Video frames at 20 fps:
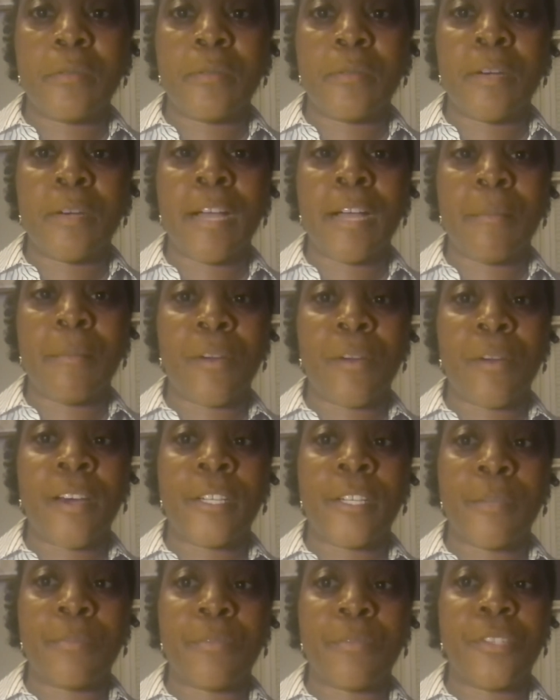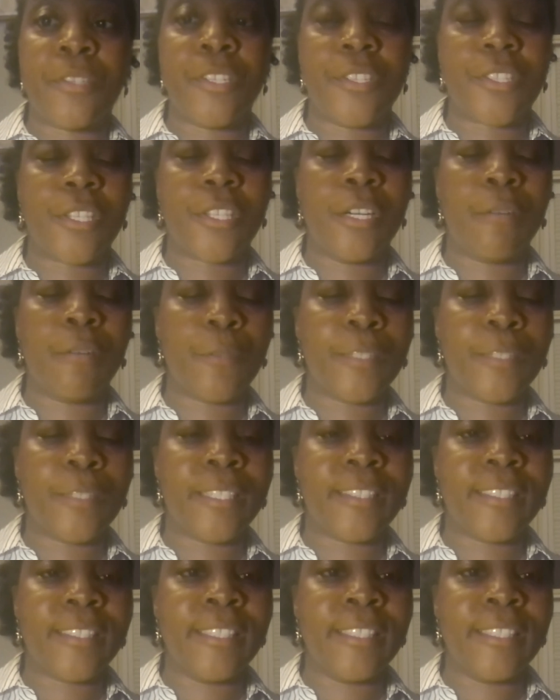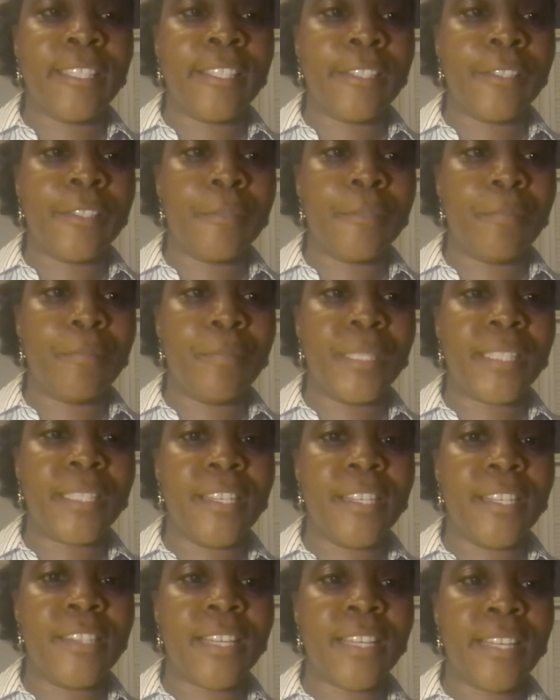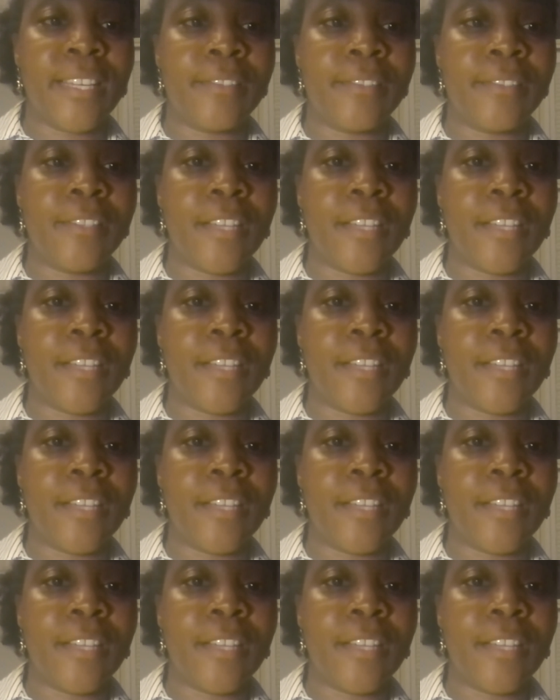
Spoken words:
I brought up discomfort at the end because I